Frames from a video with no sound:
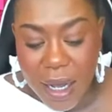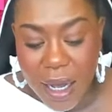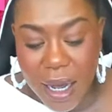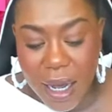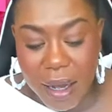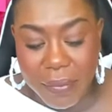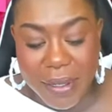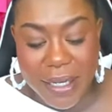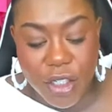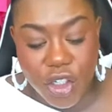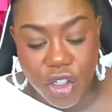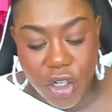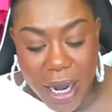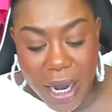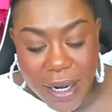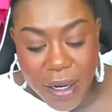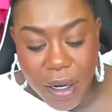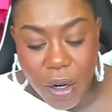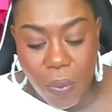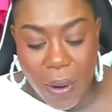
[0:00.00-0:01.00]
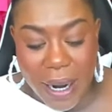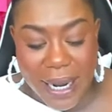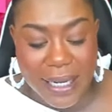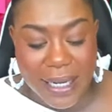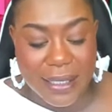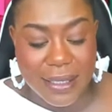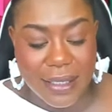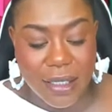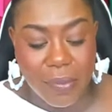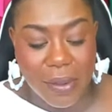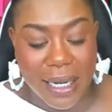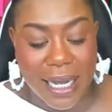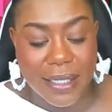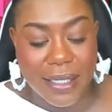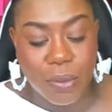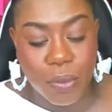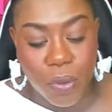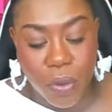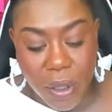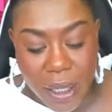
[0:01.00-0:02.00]
In China, white can
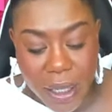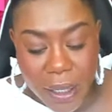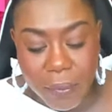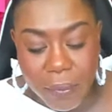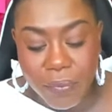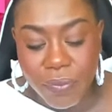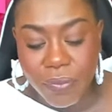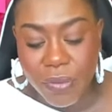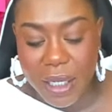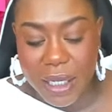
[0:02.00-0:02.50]
symbolize mourning.